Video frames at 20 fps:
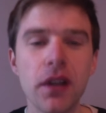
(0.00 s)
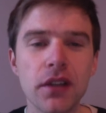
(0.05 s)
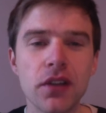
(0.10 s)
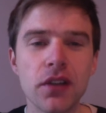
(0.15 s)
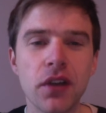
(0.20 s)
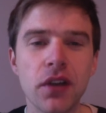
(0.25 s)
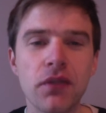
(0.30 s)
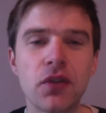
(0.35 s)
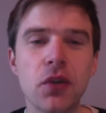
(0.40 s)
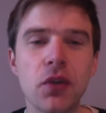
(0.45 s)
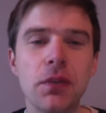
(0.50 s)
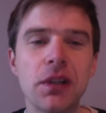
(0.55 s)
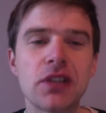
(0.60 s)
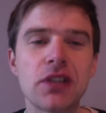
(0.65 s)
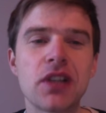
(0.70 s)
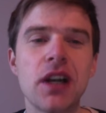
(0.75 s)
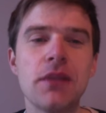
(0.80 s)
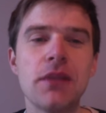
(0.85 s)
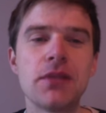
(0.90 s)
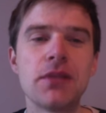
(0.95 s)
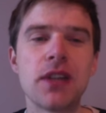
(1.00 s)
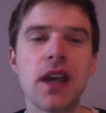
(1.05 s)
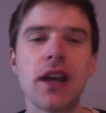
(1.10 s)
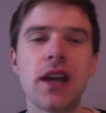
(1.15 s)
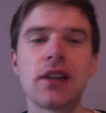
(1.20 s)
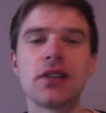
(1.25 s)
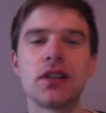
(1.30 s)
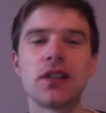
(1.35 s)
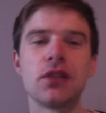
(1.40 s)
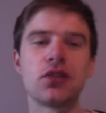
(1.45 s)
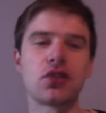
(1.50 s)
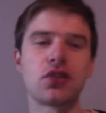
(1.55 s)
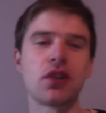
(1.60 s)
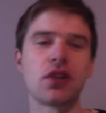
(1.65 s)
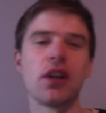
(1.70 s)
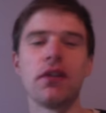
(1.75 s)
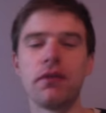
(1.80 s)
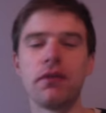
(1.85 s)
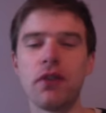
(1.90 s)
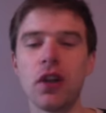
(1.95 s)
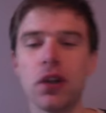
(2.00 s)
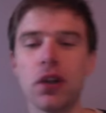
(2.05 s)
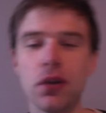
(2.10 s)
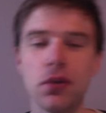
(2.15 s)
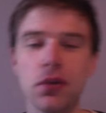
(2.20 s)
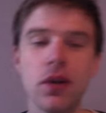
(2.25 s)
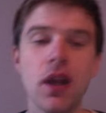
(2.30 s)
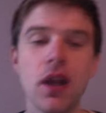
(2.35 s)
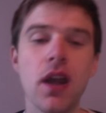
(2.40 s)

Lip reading: a couple of times there because I was trying to follow